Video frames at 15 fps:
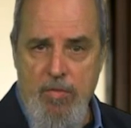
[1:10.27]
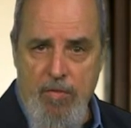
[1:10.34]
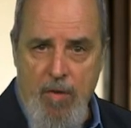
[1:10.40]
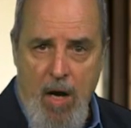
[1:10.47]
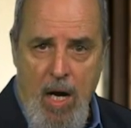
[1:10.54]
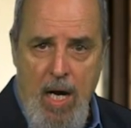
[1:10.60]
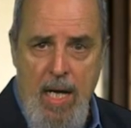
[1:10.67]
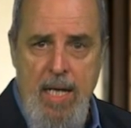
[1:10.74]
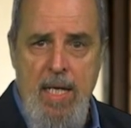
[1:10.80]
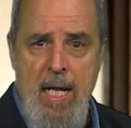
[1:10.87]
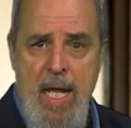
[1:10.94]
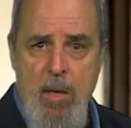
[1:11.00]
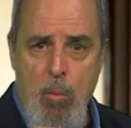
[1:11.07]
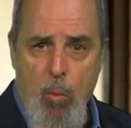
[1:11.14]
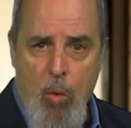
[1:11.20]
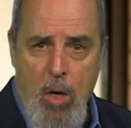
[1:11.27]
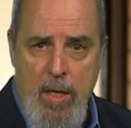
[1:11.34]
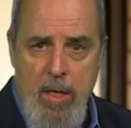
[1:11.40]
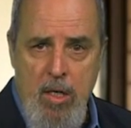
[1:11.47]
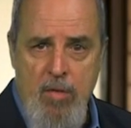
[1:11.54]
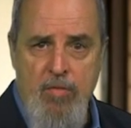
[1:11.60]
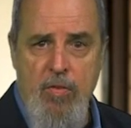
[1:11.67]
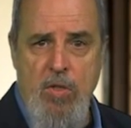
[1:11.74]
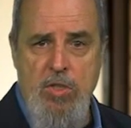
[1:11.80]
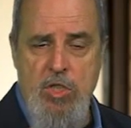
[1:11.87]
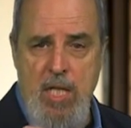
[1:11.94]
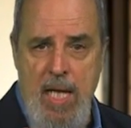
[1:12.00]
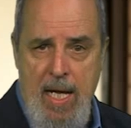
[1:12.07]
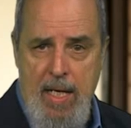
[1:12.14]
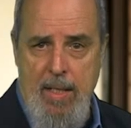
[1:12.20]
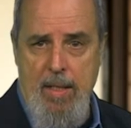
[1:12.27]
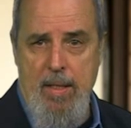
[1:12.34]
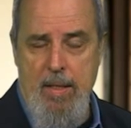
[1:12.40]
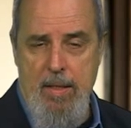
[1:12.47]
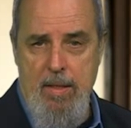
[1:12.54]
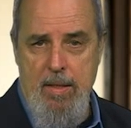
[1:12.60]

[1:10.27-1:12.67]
find a wonderful tenant,